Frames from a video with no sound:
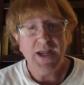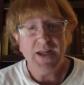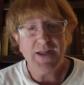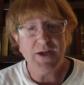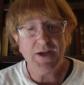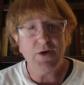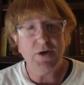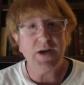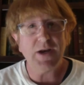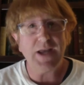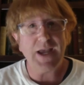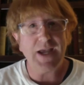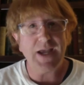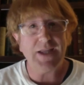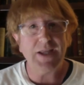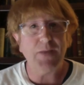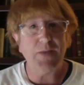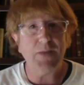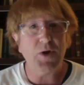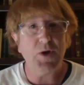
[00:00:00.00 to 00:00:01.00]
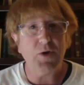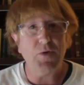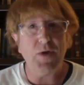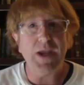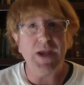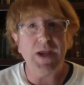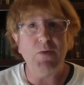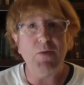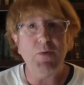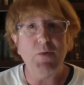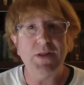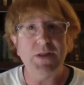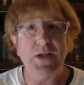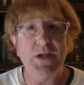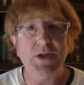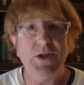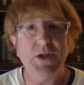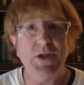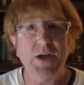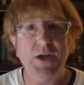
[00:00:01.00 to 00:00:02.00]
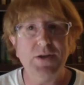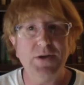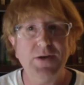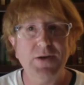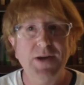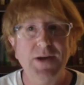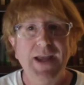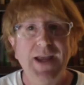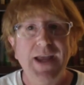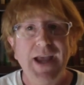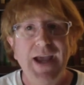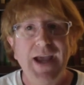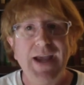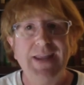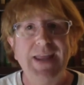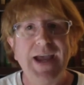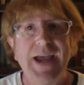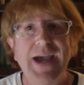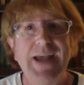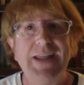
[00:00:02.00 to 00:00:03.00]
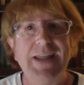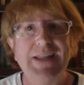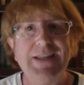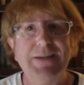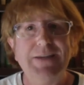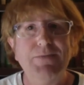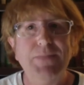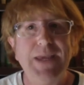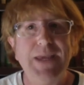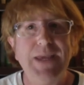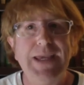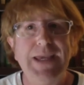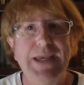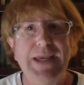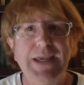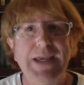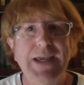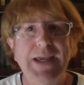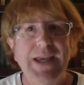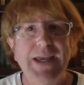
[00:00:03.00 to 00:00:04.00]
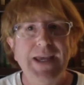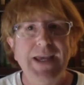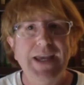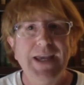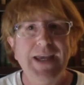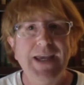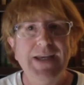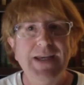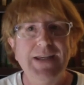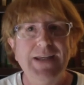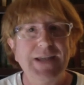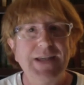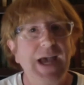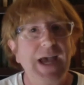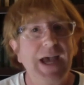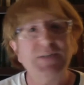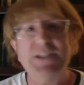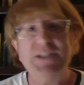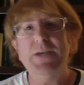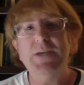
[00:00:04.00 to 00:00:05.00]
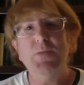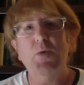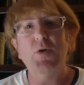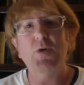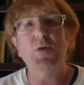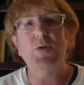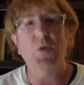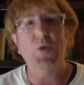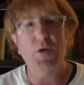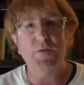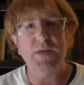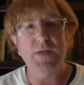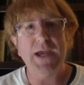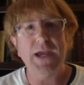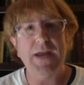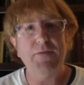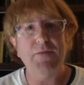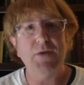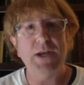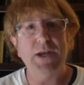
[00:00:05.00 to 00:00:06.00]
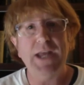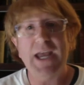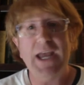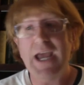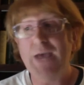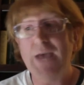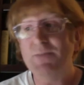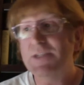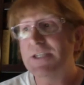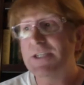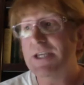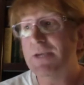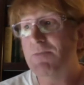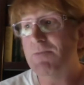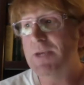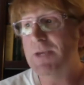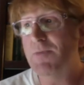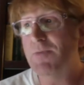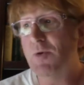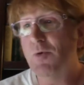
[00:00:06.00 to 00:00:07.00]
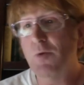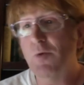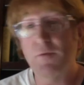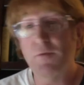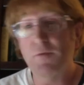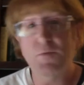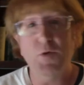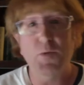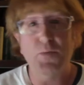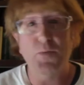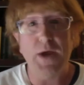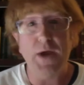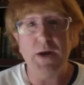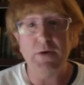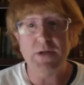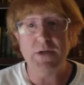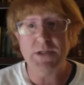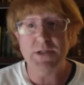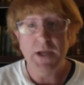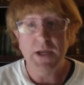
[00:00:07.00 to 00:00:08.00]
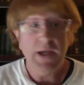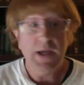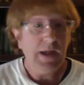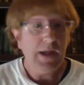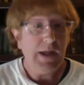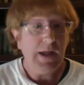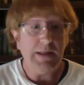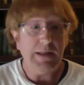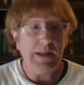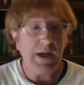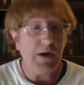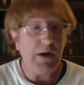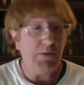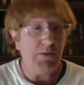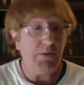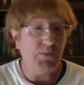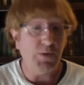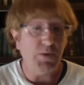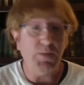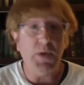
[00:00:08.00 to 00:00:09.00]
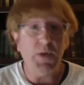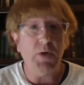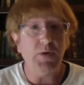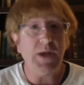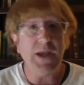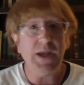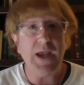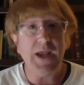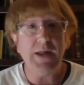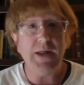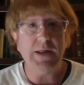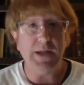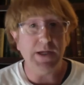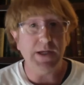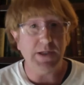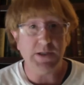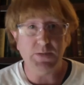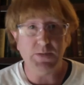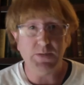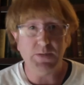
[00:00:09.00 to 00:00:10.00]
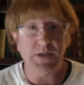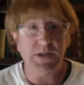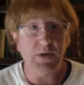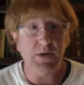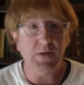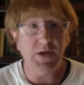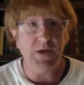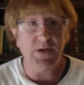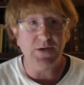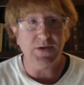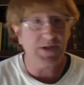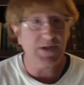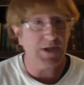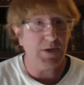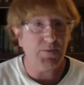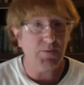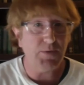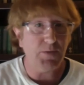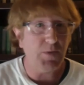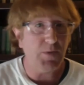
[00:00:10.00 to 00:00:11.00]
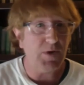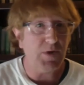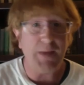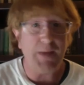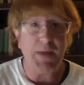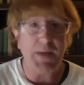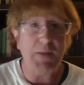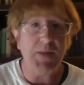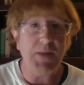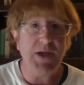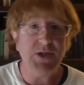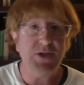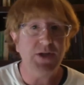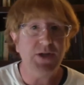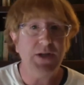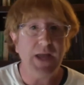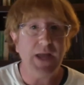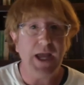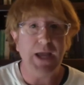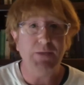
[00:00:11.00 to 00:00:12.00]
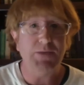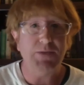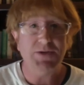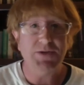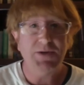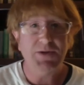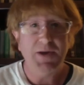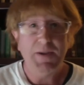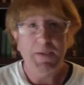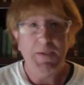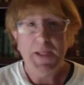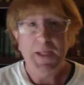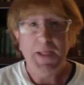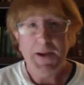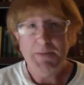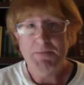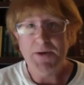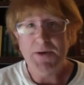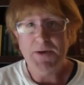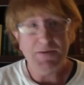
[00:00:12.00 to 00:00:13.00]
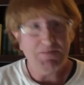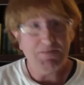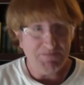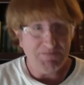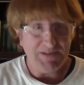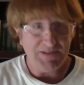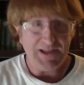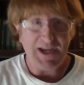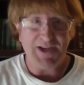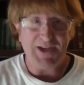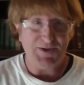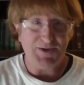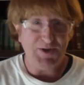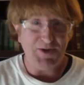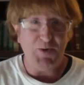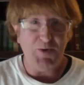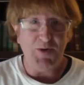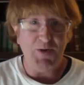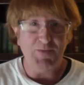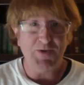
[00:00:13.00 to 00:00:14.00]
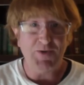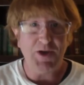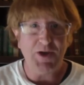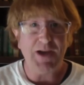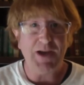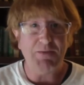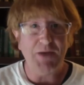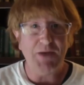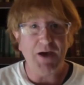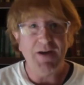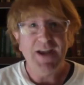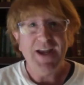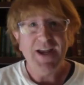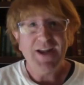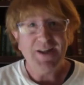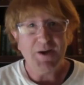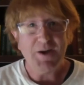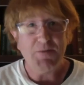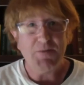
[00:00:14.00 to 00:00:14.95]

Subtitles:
They're going to end up agreeing with each other. And that, to me, is I'm seeing more and more of that every day. I'm seeing people who are full preterists, they're promoting atheist materials. They're promoting, I'm not mentioning names, but Lance, you know who I'm talking about. They're